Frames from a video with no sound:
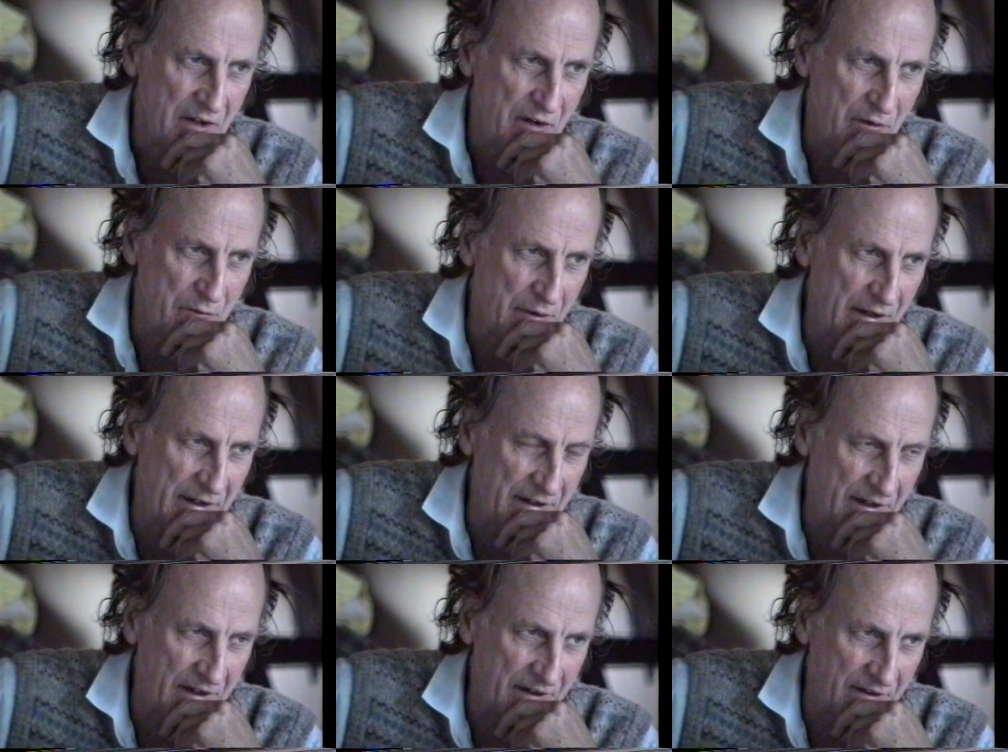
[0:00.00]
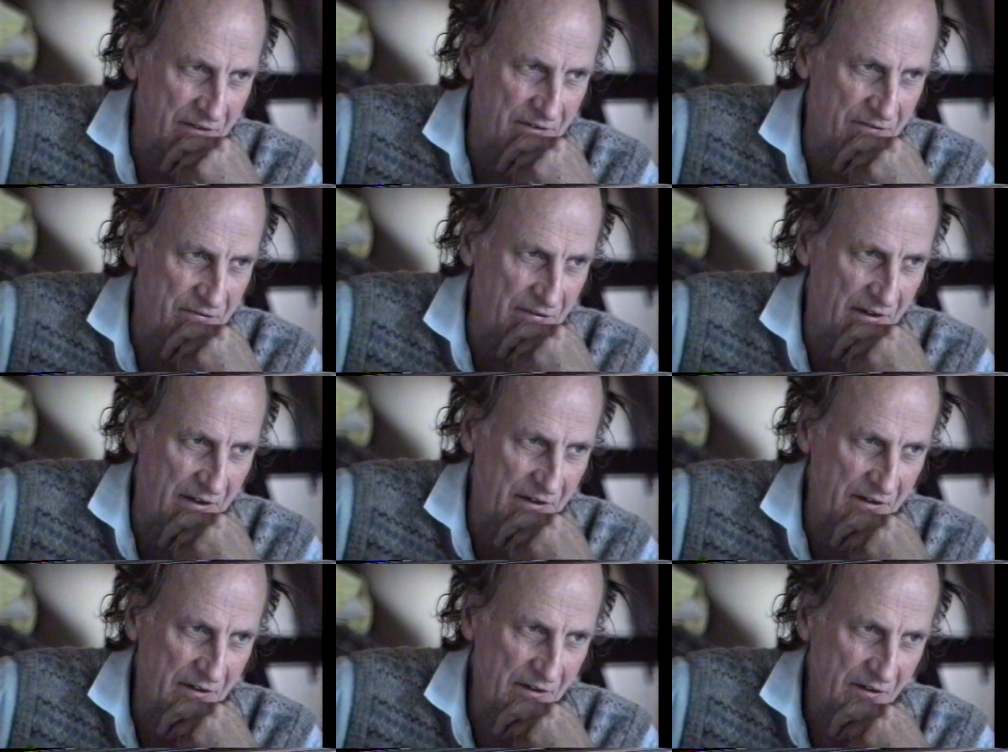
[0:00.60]
ran out of
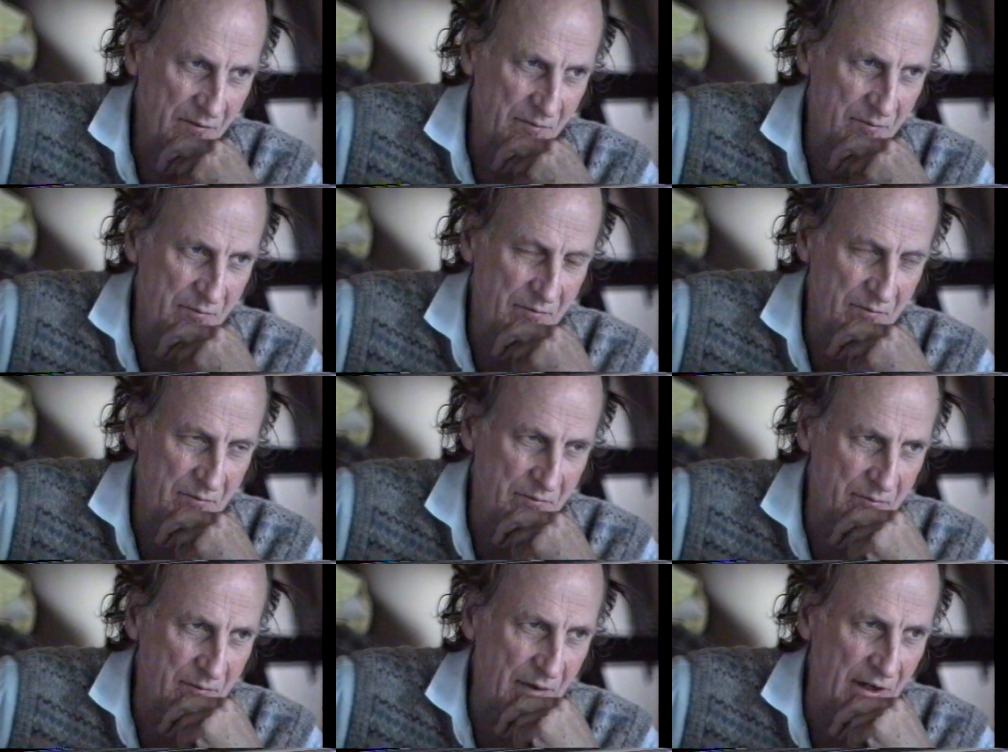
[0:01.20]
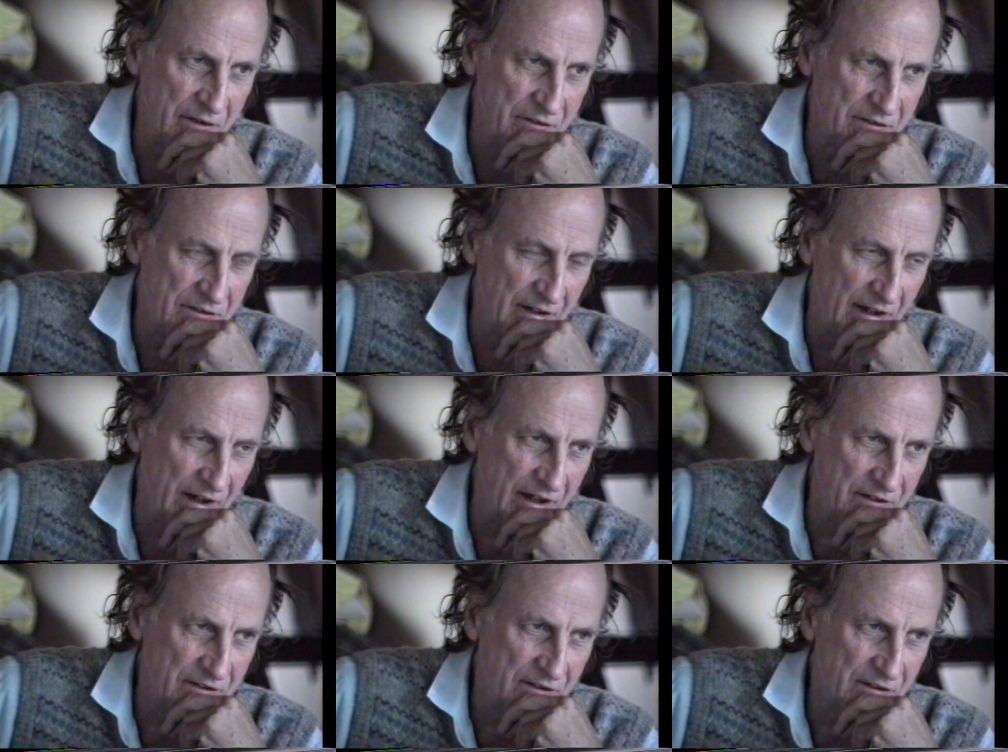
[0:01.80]
uh,
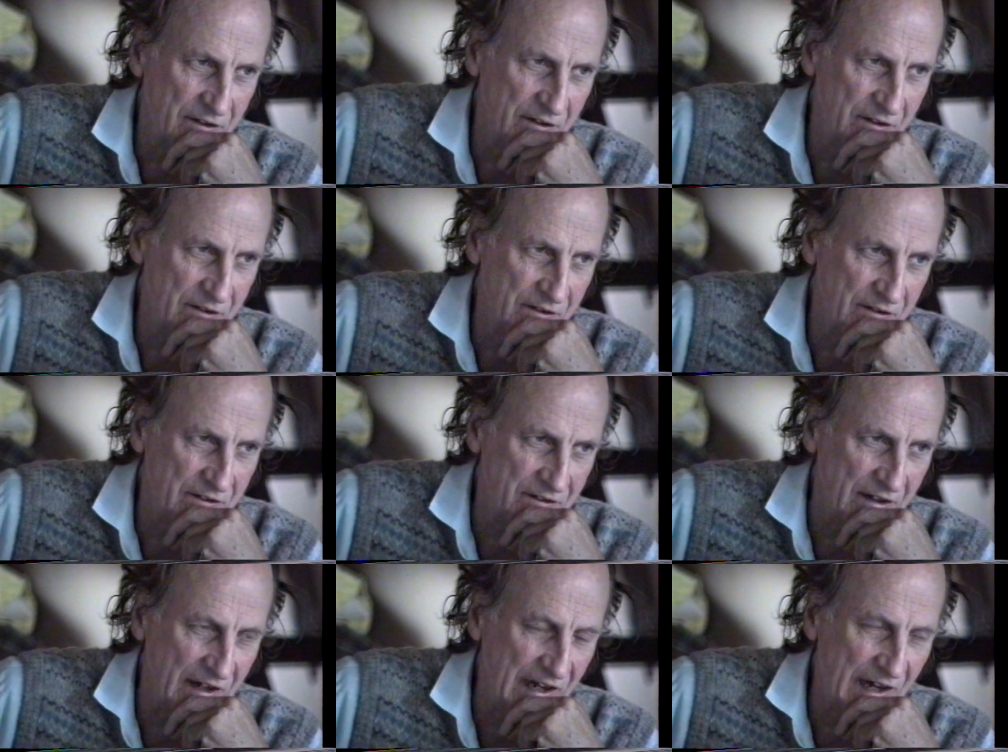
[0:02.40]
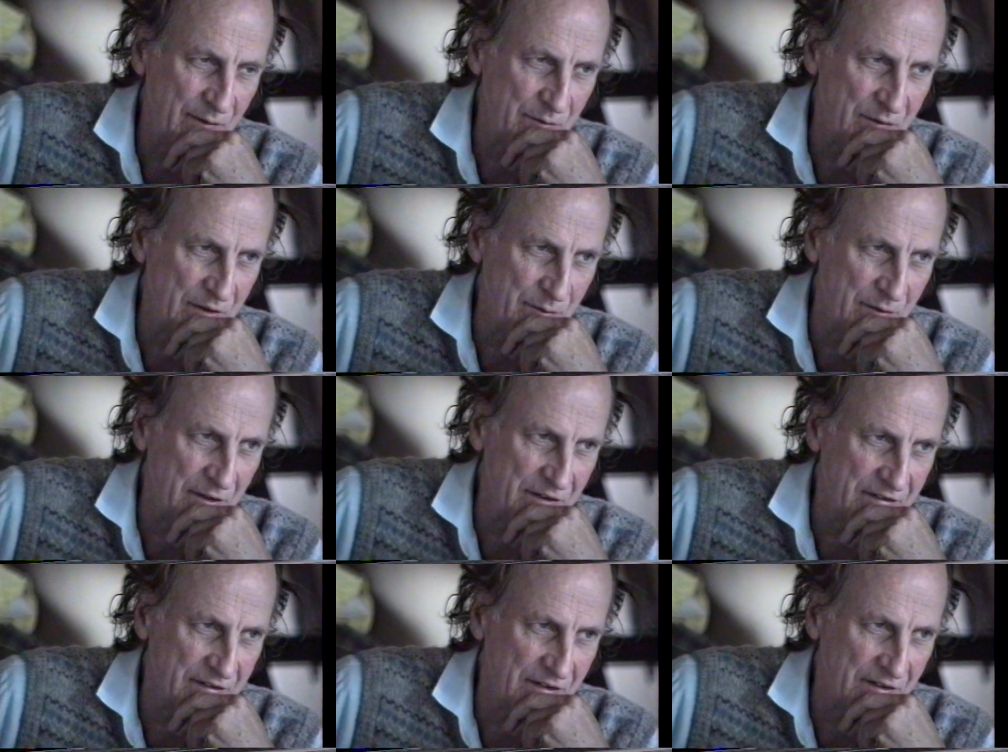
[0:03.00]
Mozart tunes to hum to
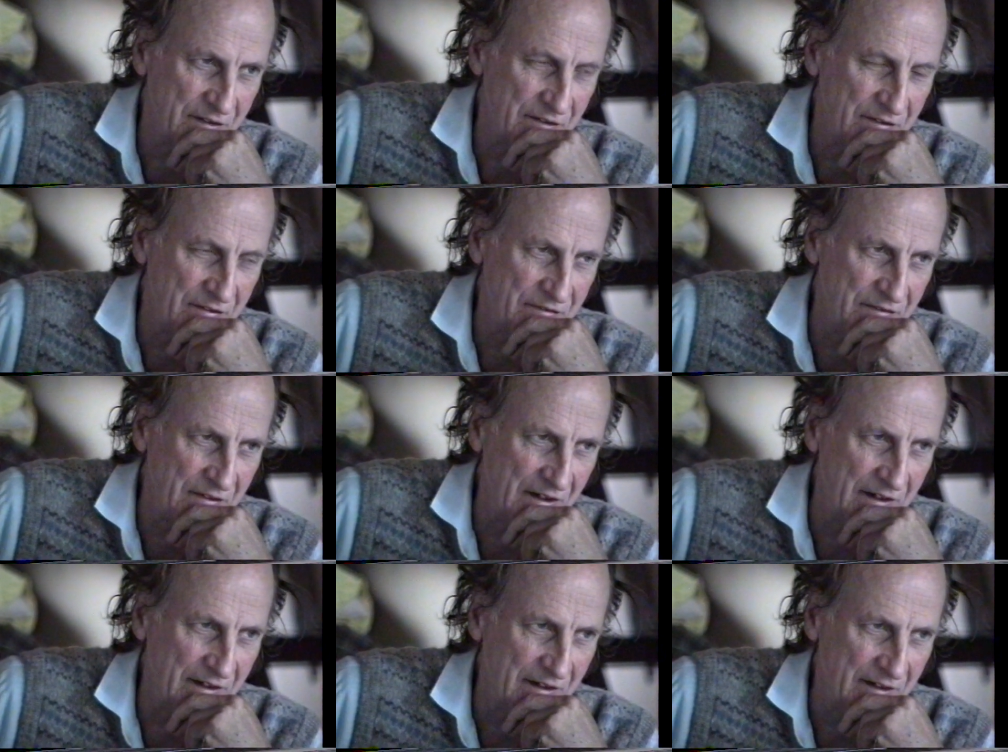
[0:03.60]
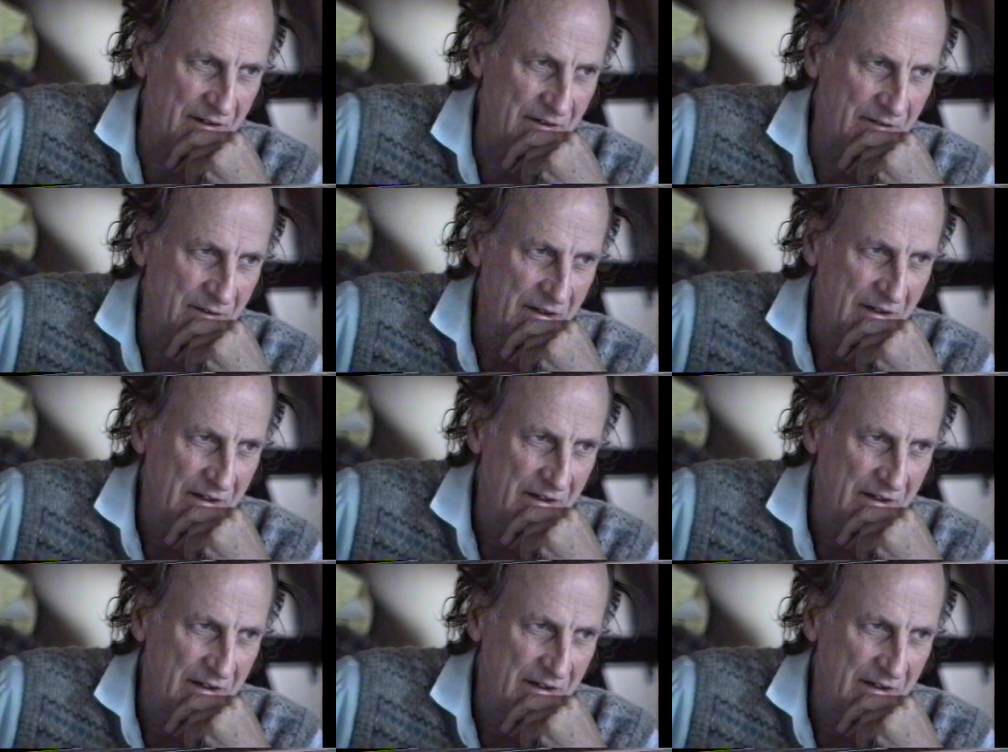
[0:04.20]
myself, uh,